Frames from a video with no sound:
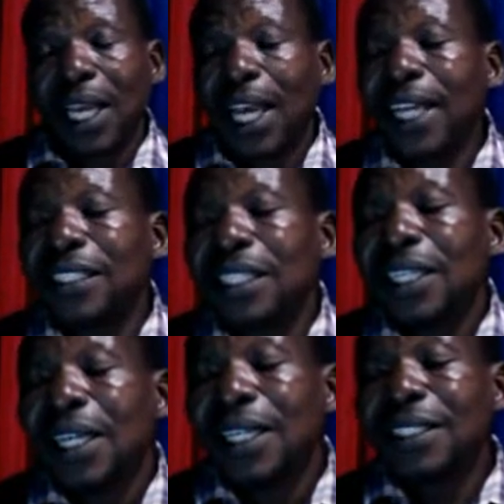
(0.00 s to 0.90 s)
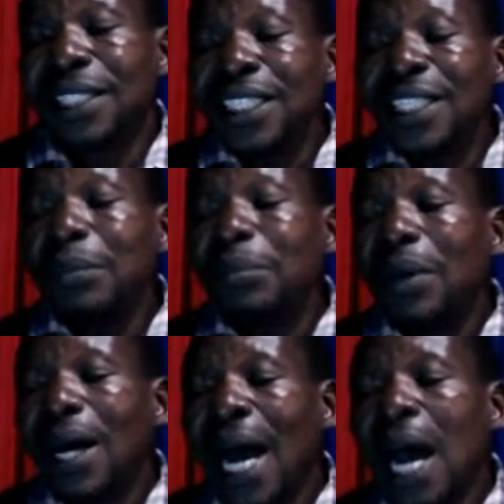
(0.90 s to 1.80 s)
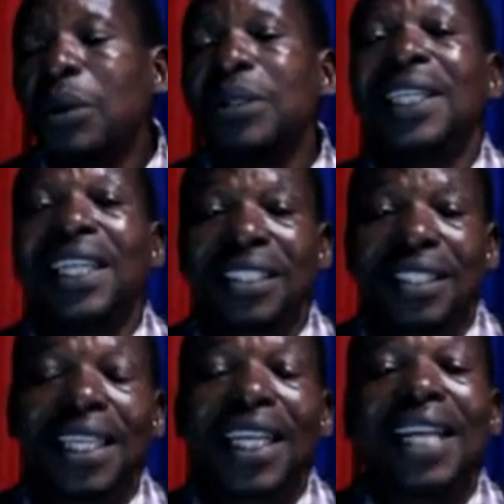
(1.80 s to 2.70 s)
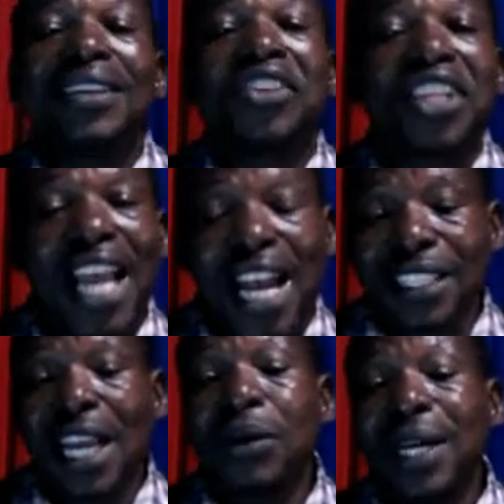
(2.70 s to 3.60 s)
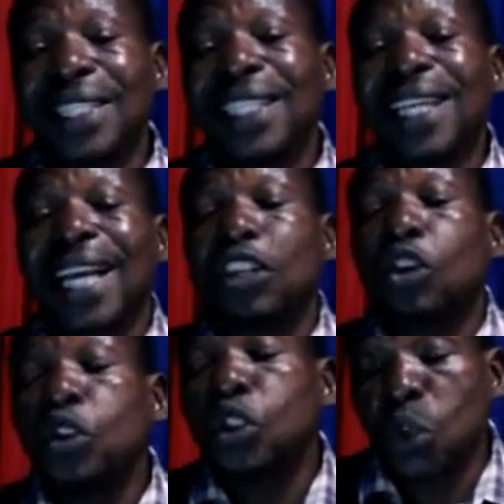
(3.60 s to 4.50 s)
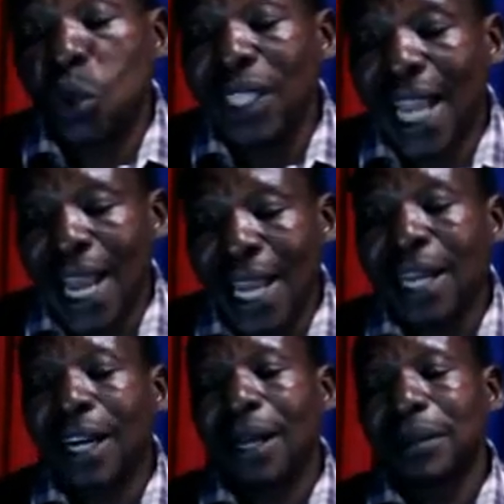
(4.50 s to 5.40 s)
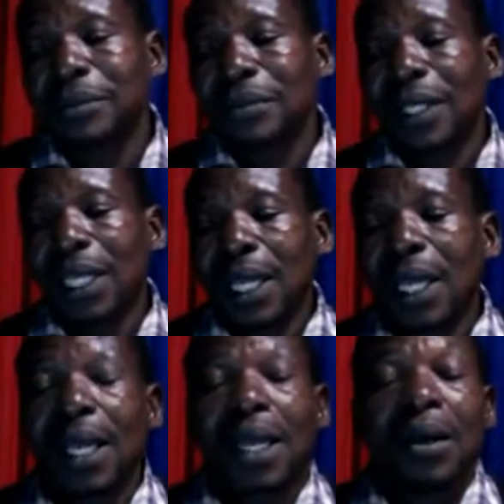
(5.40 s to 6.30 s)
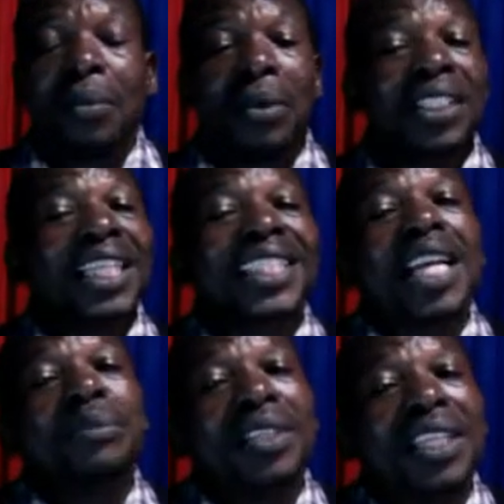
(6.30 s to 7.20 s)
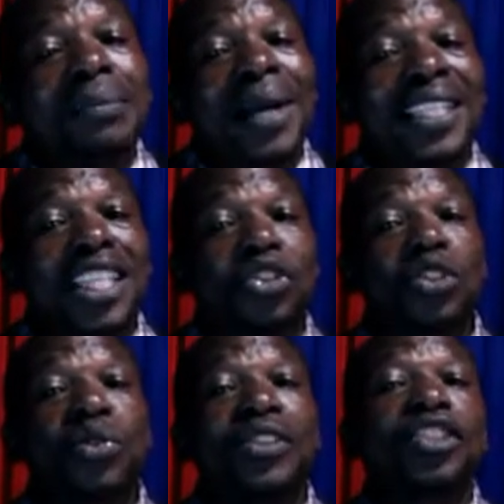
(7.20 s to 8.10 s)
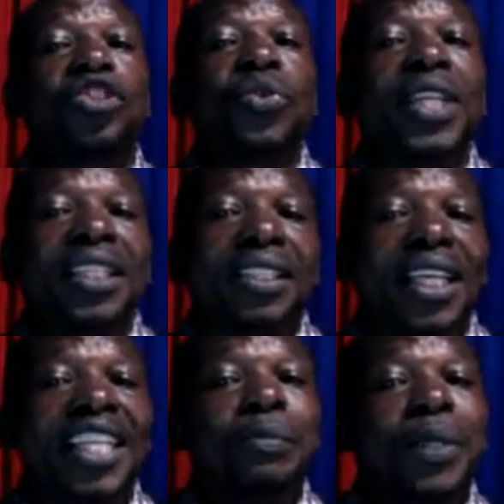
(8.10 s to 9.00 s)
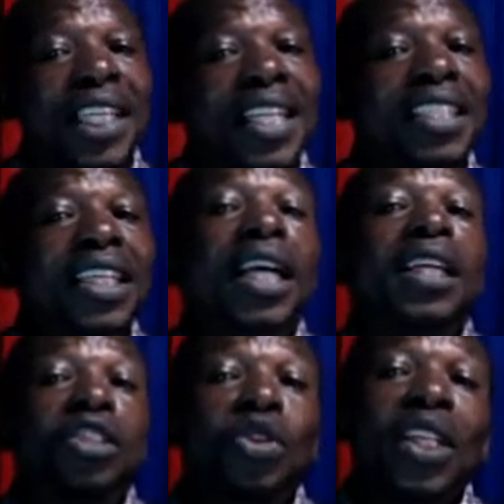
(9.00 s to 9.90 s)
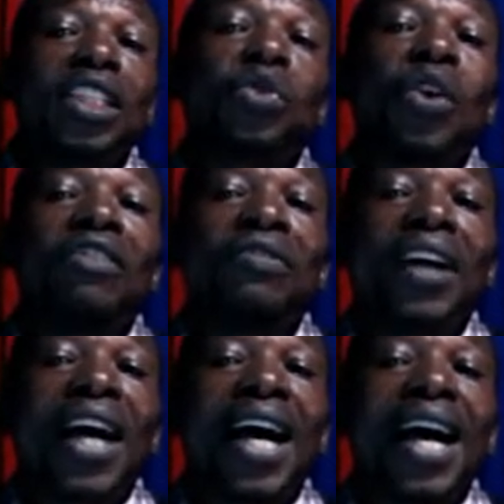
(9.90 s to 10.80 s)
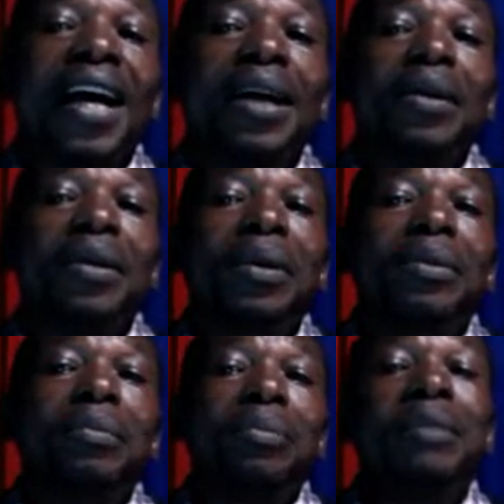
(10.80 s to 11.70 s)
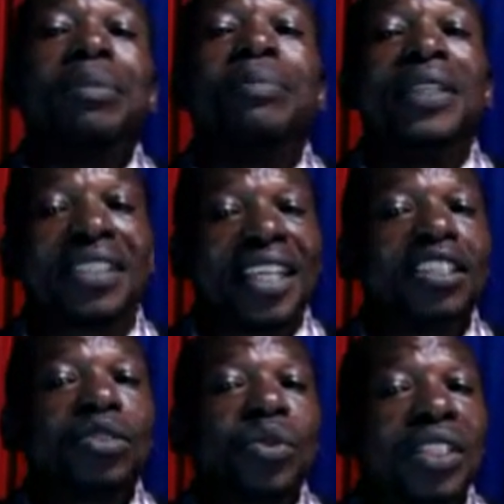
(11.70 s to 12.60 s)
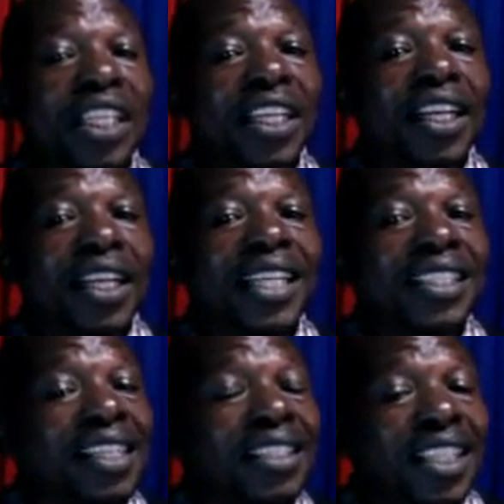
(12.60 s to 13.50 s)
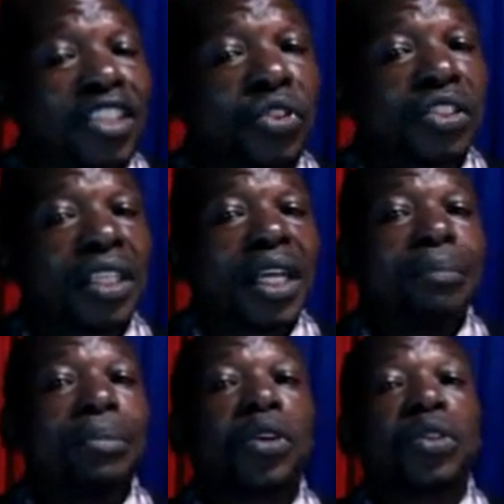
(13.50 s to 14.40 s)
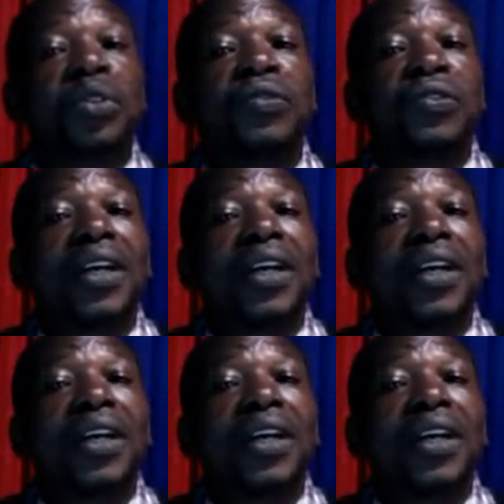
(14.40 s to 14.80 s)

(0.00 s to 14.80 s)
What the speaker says: And teach them how next they can react, how they can control their anger. Most of the times in my sessions with students, especially students who have maybe been sent to counseling sessions because of